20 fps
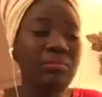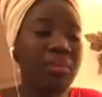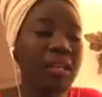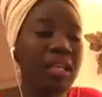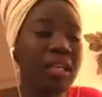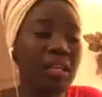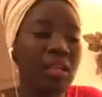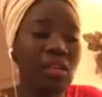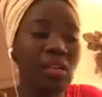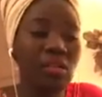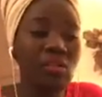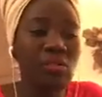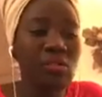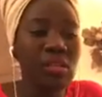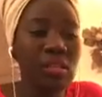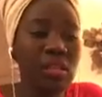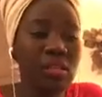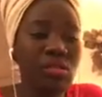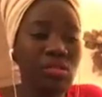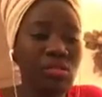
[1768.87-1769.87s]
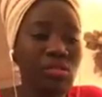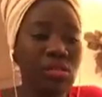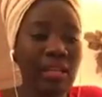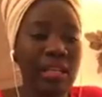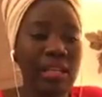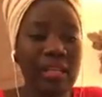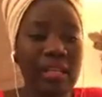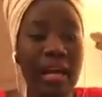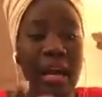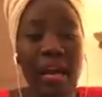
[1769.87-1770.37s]
being closer to
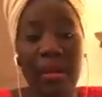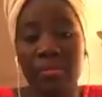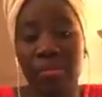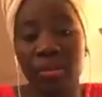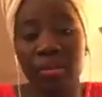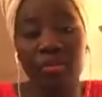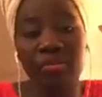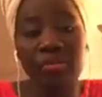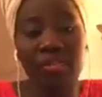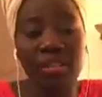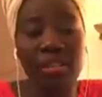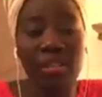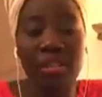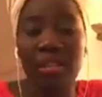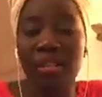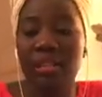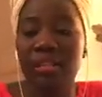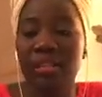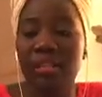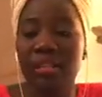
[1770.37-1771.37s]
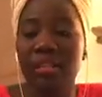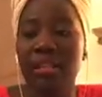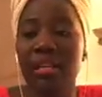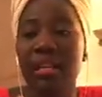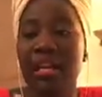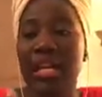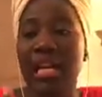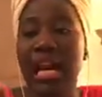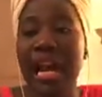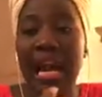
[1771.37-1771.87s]
like army officers
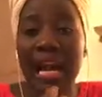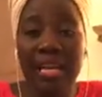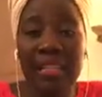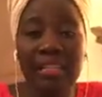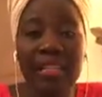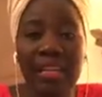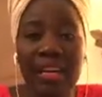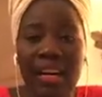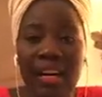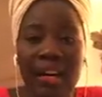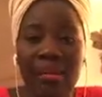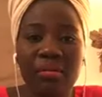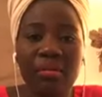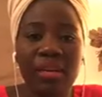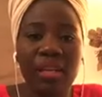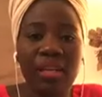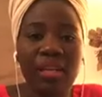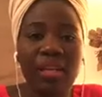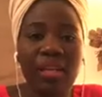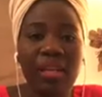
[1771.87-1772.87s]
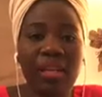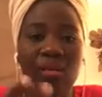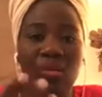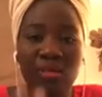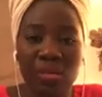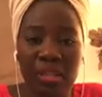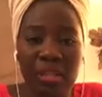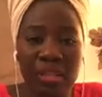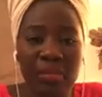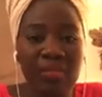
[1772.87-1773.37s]
and the army
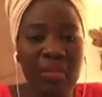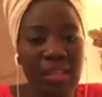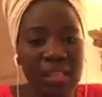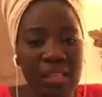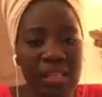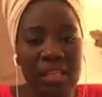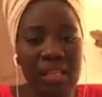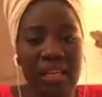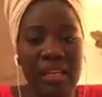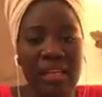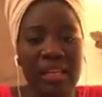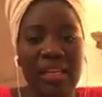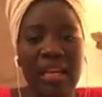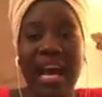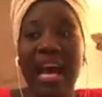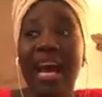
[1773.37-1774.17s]
was in Pakistan,